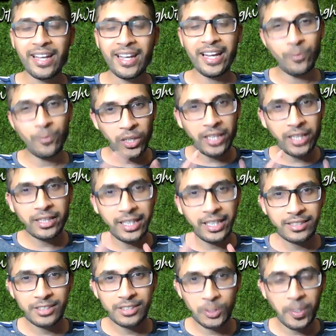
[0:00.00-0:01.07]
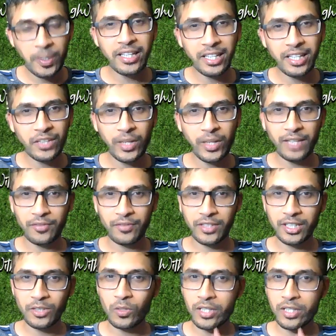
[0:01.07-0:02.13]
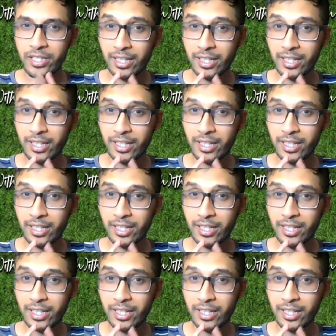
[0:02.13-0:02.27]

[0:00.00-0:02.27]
And what I think Spain did well after the goal is